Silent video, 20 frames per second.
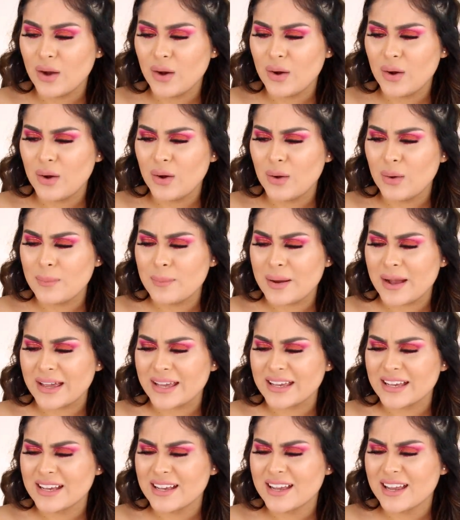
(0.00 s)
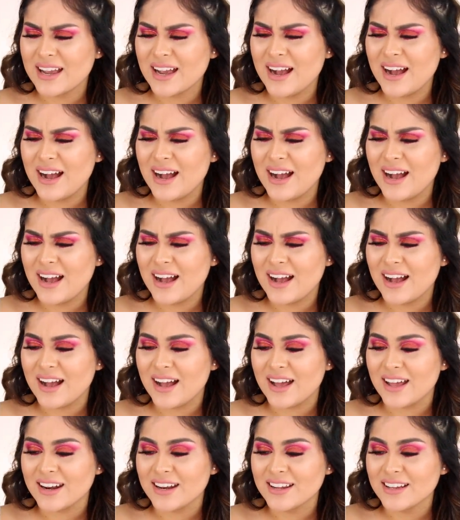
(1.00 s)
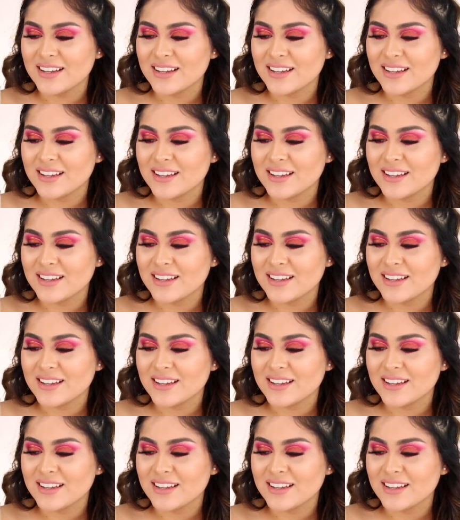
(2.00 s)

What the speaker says: Oh my god.